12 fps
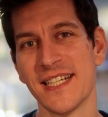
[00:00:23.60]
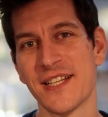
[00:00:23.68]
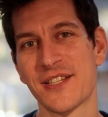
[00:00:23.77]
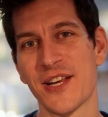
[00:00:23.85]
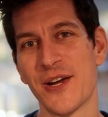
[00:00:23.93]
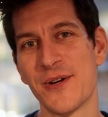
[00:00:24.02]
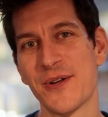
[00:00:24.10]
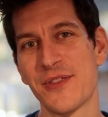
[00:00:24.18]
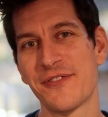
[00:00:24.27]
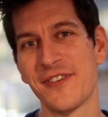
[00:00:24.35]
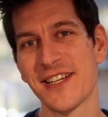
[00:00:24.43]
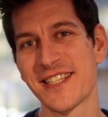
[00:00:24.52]
So, the
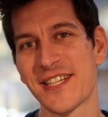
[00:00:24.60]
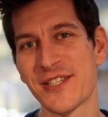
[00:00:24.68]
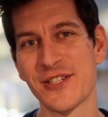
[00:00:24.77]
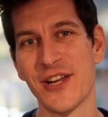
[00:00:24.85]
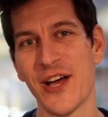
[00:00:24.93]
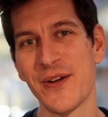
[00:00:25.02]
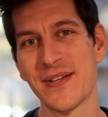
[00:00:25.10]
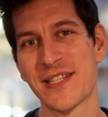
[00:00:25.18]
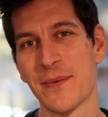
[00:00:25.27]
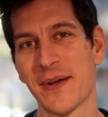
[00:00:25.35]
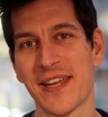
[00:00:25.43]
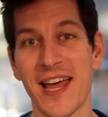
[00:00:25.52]
first thing to know is
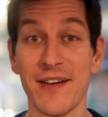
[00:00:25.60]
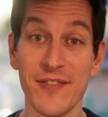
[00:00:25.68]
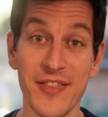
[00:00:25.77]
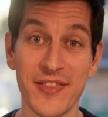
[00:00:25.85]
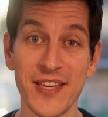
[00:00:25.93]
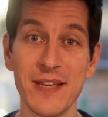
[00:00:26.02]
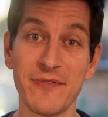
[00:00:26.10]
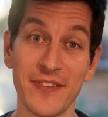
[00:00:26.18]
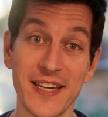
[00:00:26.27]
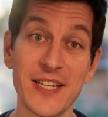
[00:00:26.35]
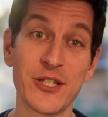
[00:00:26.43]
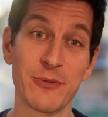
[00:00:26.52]
that we're going to have a theme for
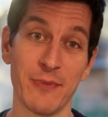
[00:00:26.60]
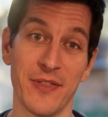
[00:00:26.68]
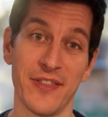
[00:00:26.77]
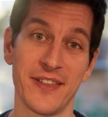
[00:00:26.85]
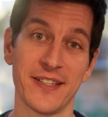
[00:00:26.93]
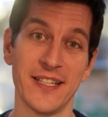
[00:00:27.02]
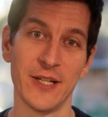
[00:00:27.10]
each month